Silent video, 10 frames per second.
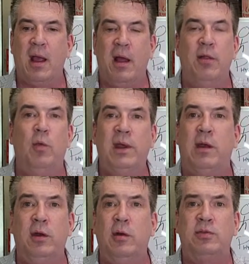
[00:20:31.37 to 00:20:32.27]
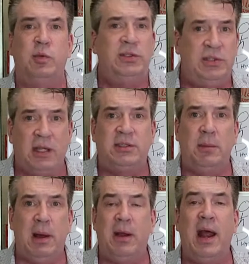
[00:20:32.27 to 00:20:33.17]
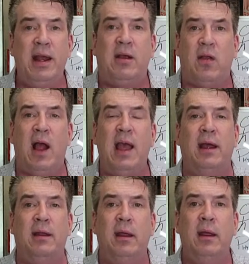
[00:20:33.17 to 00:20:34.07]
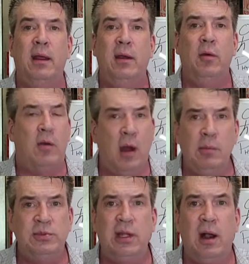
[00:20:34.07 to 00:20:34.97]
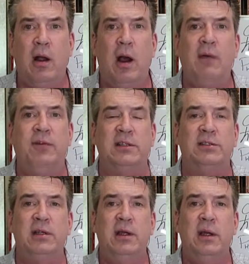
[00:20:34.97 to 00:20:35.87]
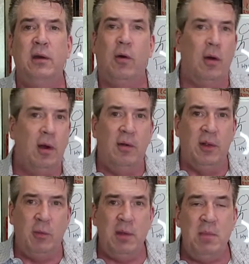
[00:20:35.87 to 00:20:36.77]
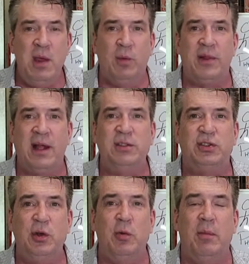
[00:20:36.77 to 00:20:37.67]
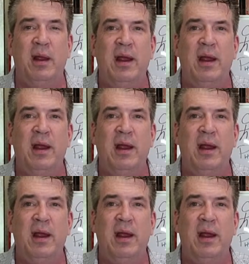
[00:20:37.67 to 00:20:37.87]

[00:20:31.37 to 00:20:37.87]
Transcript: uh, that we can use with just about any client who comes in our office or that we meet with on Zoom